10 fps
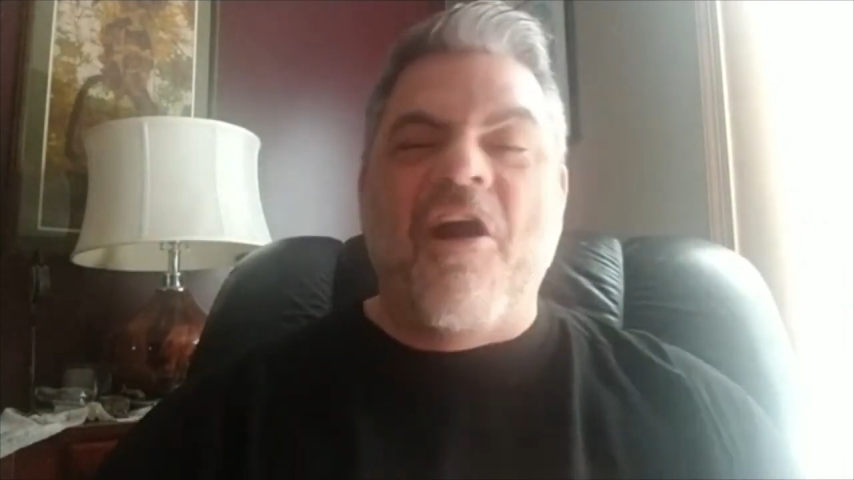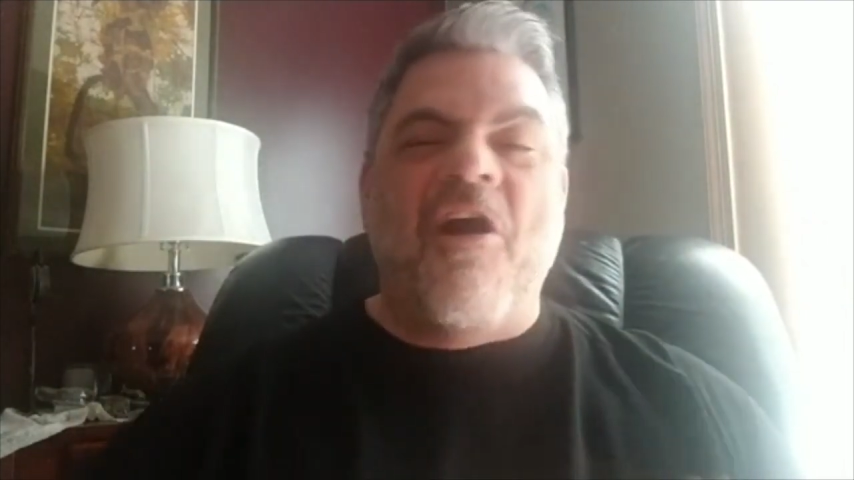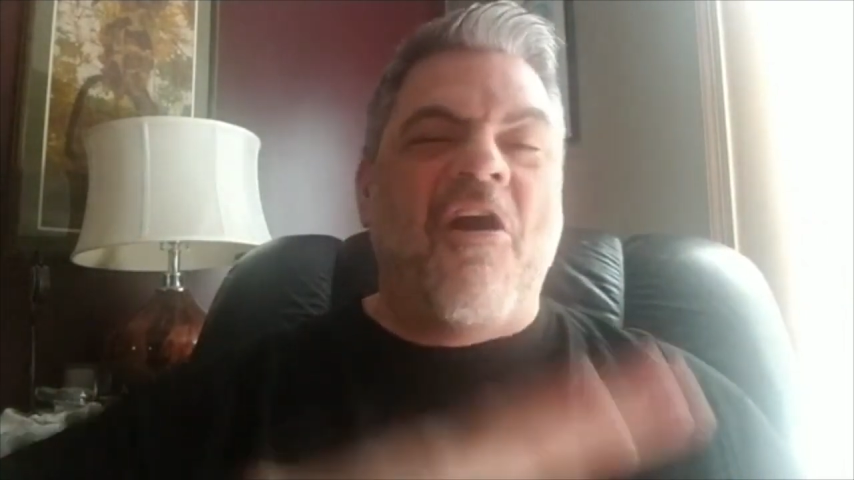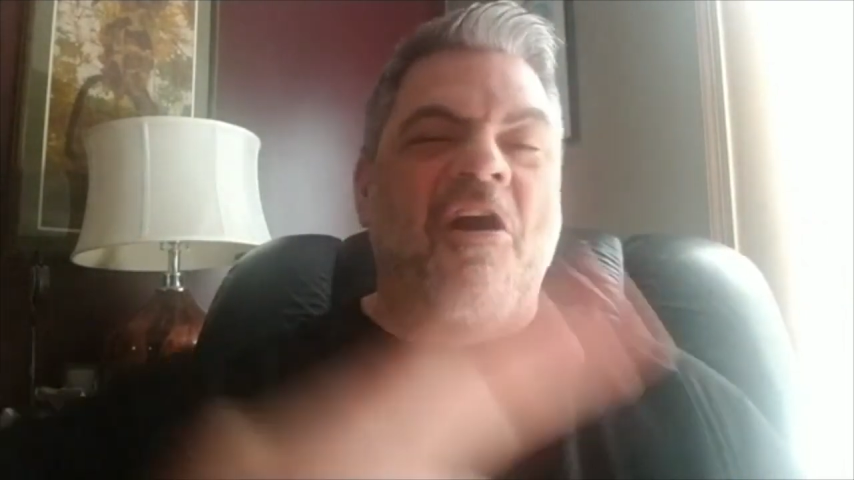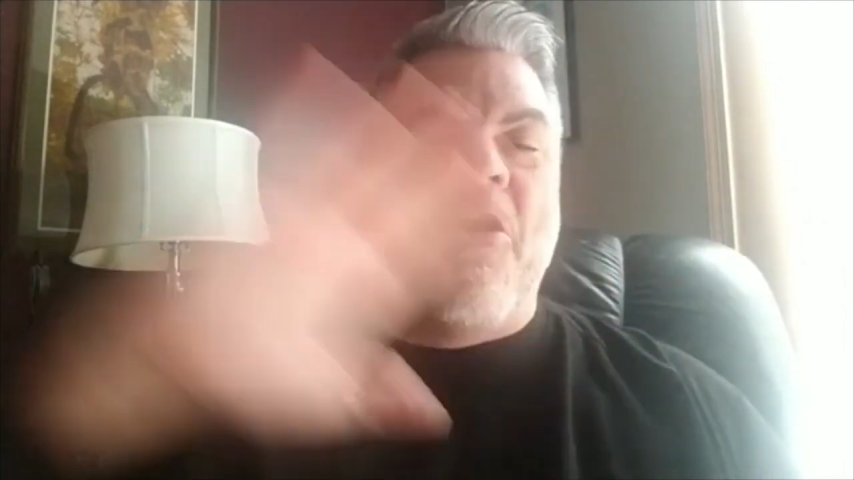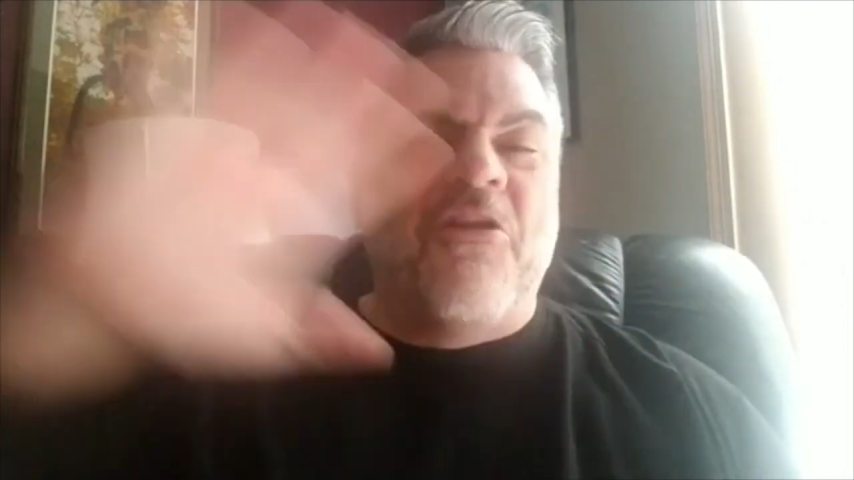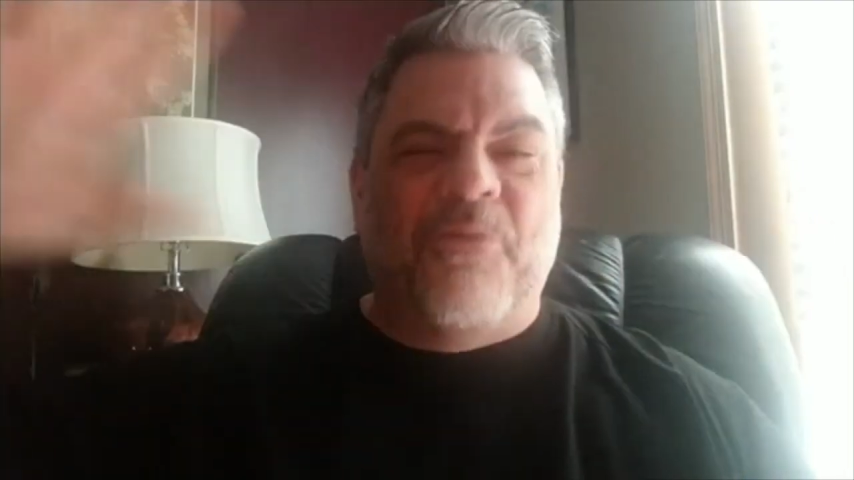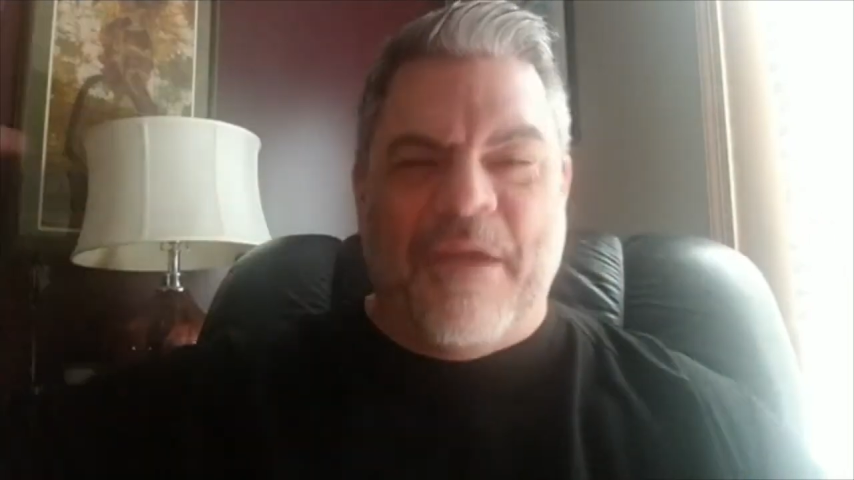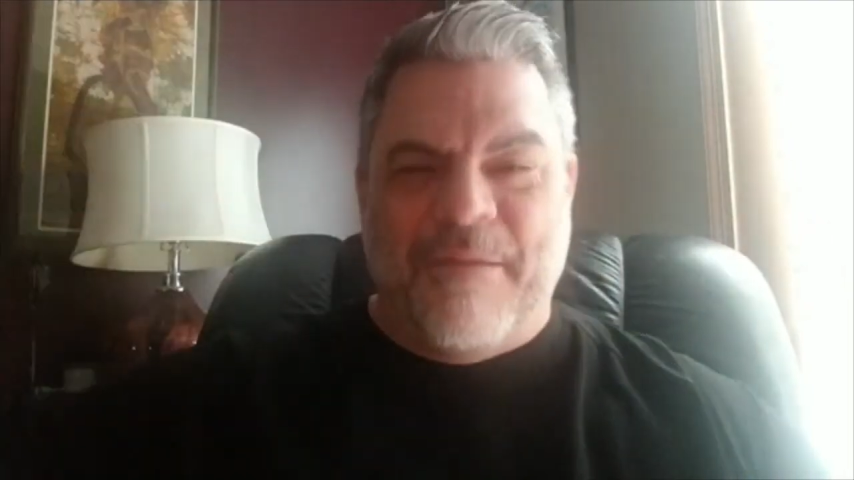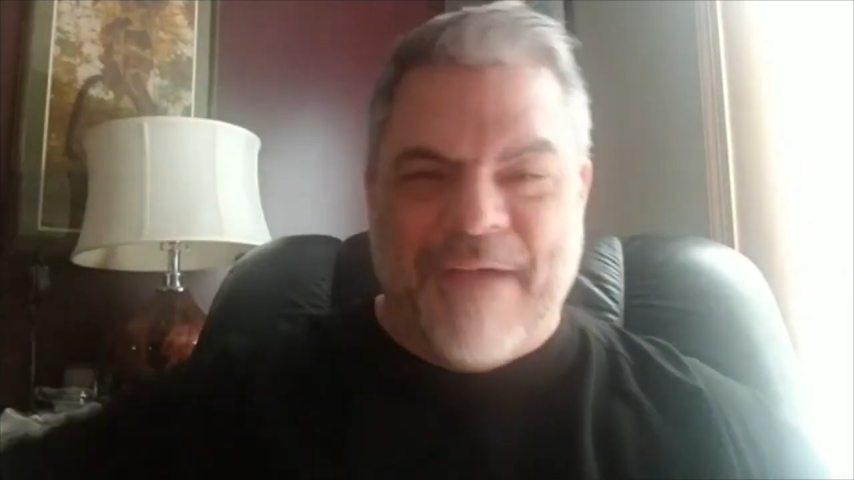All the
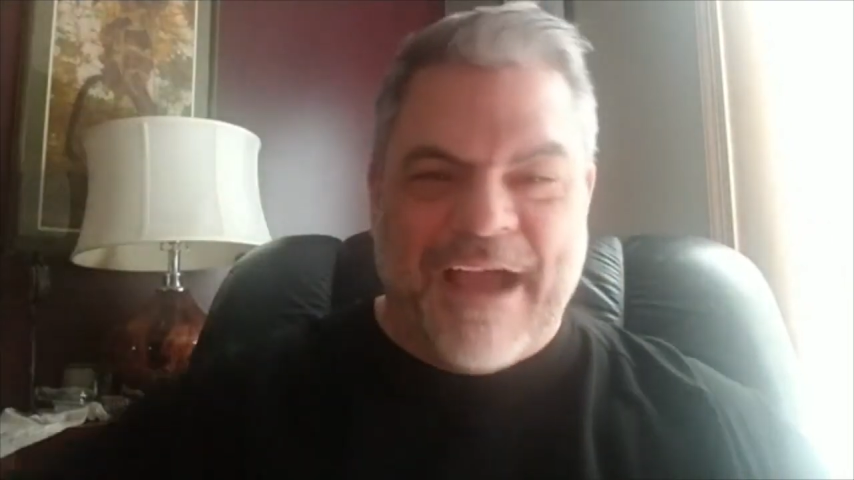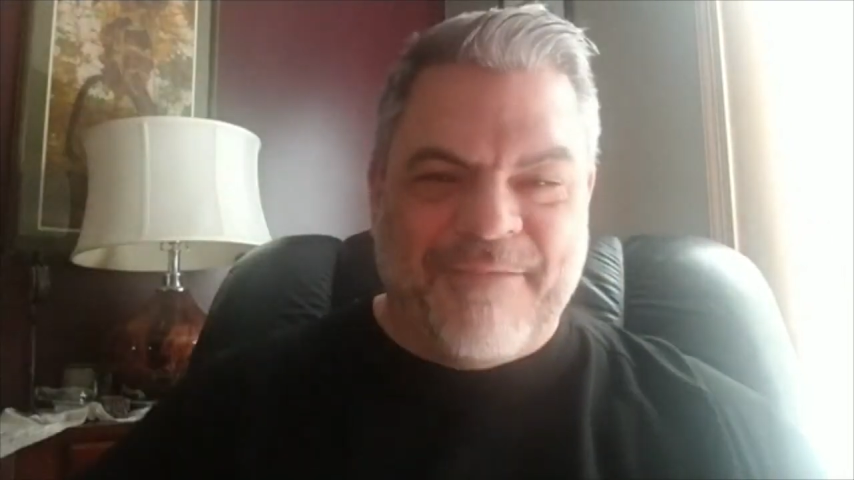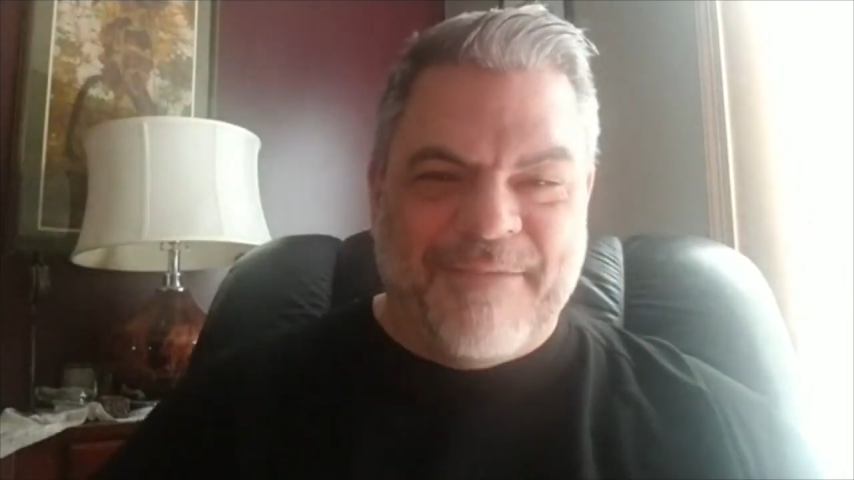way back,